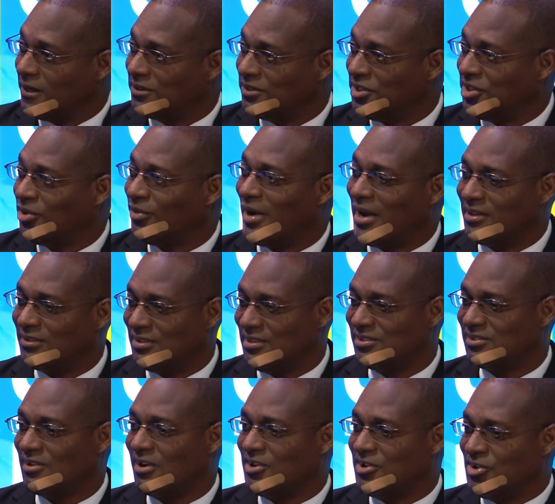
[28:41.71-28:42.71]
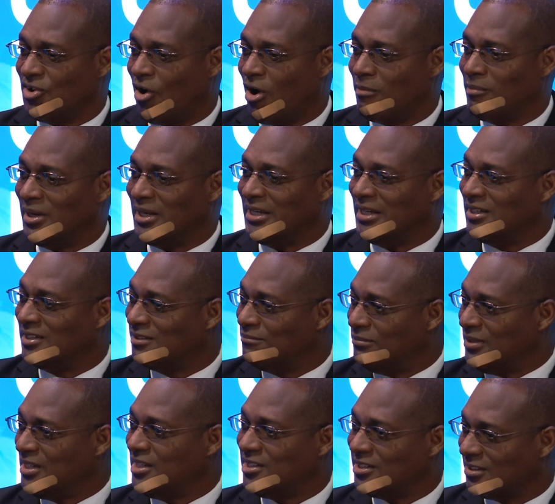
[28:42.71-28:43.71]
The UIC is not normally in the
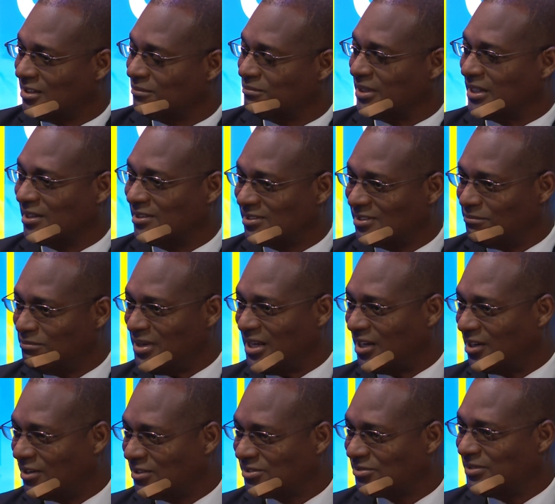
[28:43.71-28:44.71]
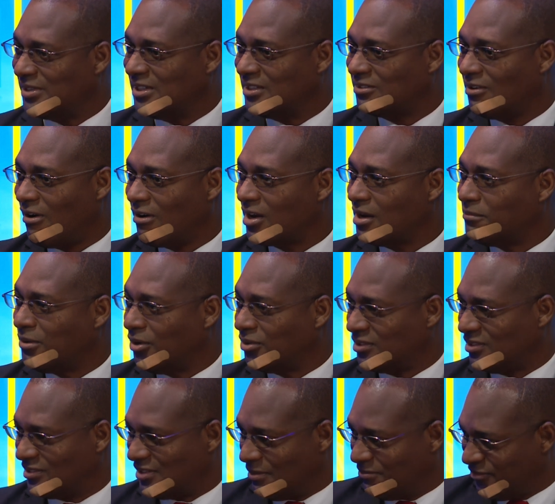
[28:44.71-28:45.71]
media because the media doesn't really talk
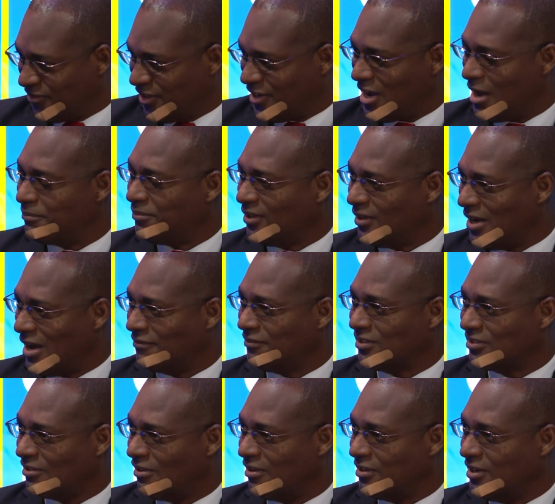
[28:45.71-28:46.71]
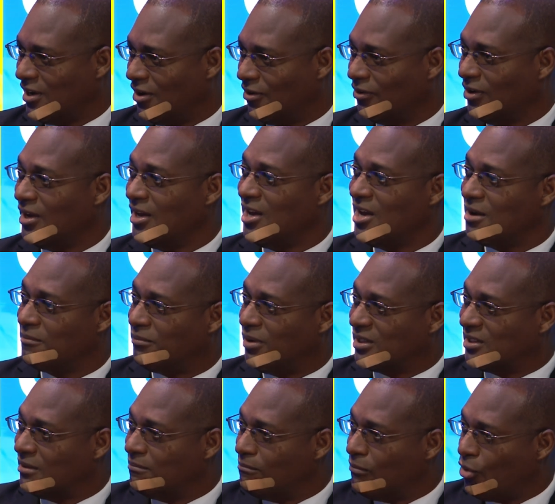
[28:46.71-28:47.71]
about us. I'm very happy you have us on now.
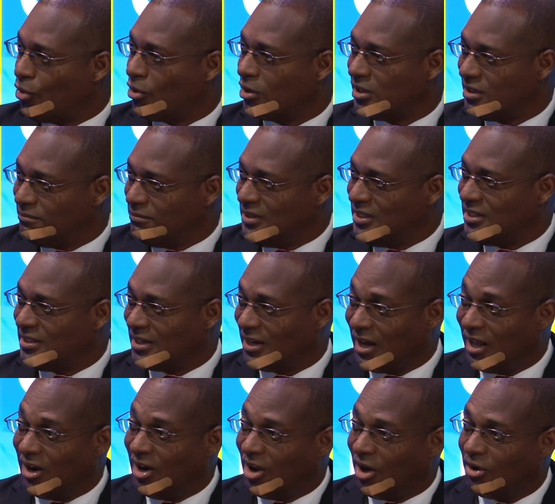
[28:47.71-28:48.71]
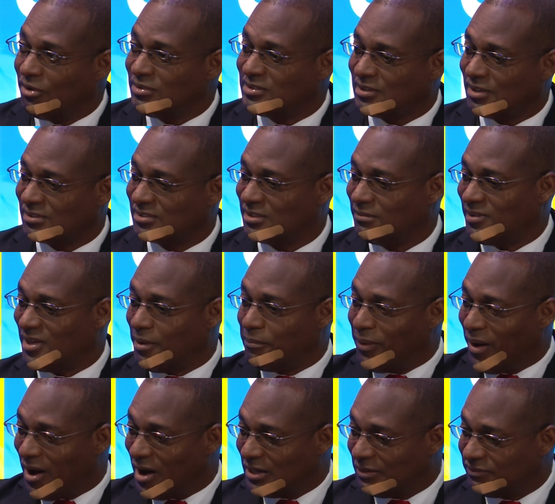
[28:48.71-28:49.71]
But the more the media allows us to be a
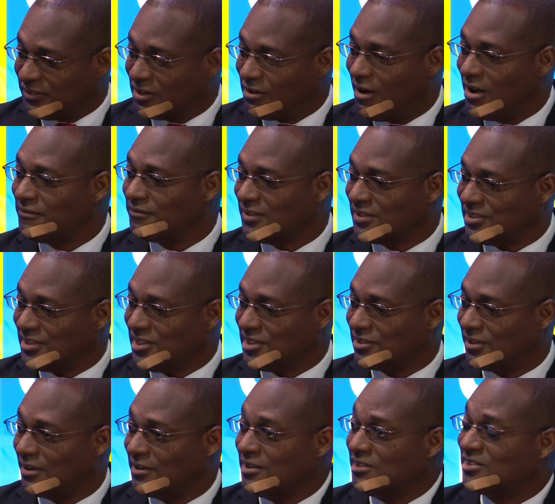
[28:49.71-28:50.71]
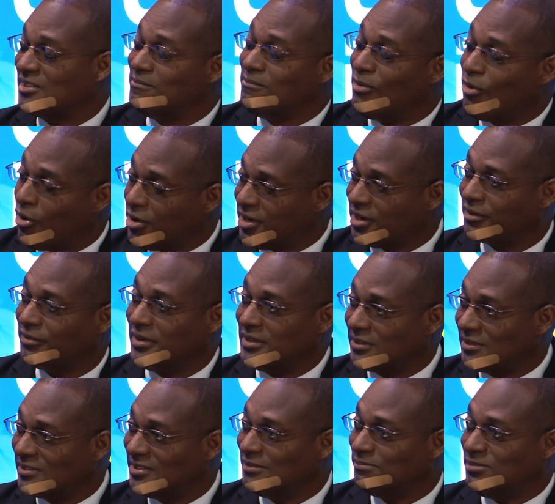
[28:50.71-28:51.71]
part of the conversation is the more you're going
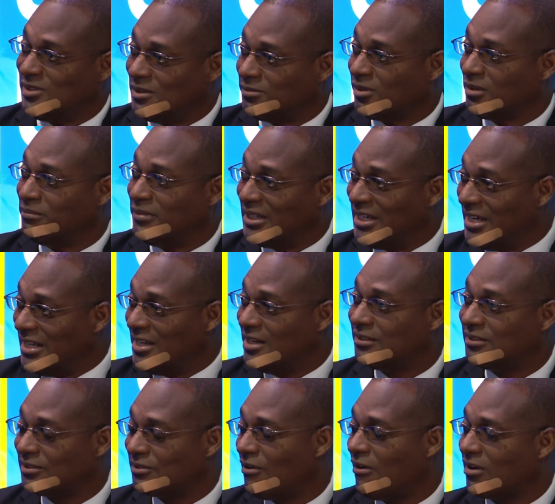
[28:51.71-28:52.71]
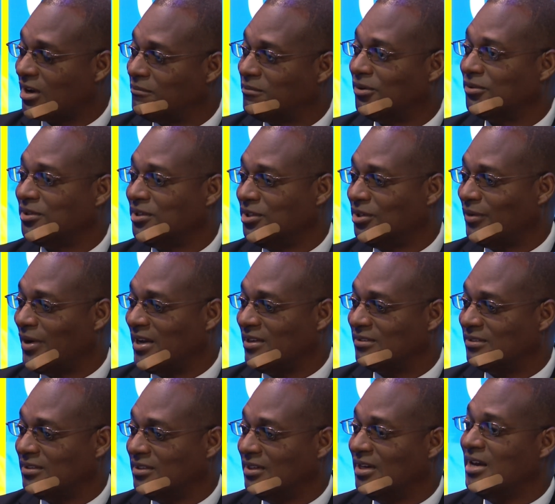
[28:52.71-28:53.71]
to see people beginning to talk about the
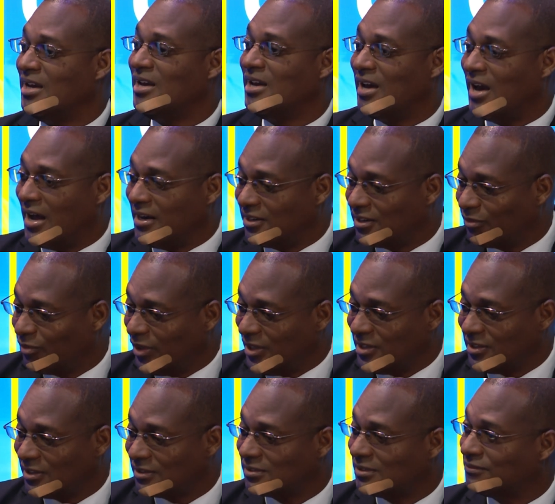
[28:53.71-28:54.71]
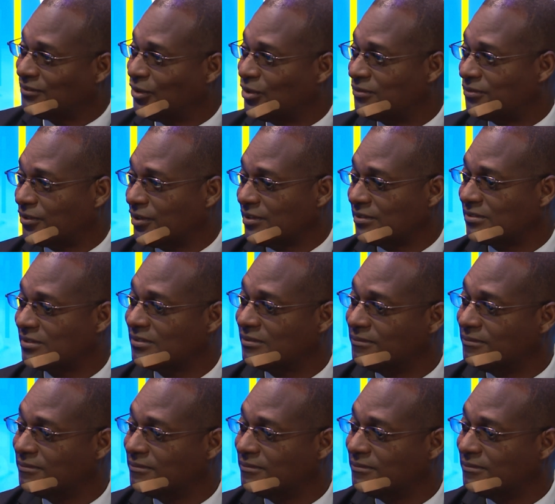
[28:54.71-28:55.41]
UIC and their willingness to vote for us.